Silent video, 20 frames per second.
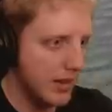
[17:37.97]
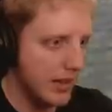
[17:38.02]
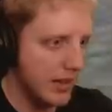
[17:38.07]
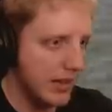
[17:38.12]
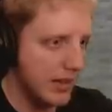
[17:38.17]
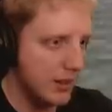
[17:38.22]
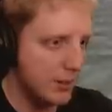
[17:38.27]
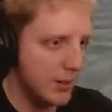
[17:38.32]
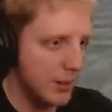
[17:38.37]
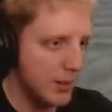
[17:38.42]

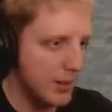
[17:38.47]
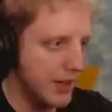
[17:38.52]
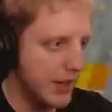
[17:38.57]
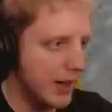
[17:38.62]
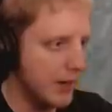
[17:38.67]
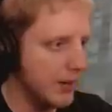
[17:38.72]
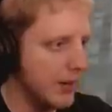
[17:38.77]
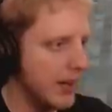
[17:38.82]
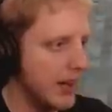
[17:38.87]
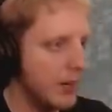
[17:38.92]
And we were
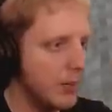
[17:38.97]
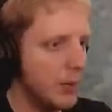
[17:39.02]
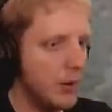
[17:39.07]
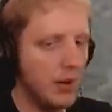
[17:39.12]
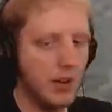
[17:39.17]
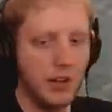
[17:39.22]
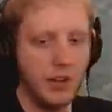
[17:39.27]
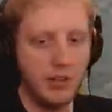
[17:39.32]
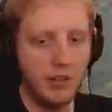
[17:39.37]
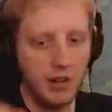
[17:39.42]
down there
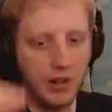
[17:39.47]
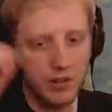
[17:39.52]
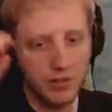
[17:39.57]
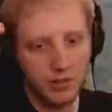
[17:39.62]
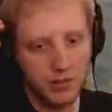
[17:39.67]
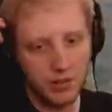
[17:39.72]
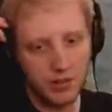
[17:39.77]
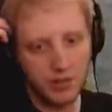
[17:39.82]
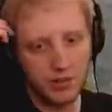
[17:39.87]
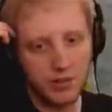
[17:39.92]
walking
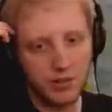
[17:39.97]
around.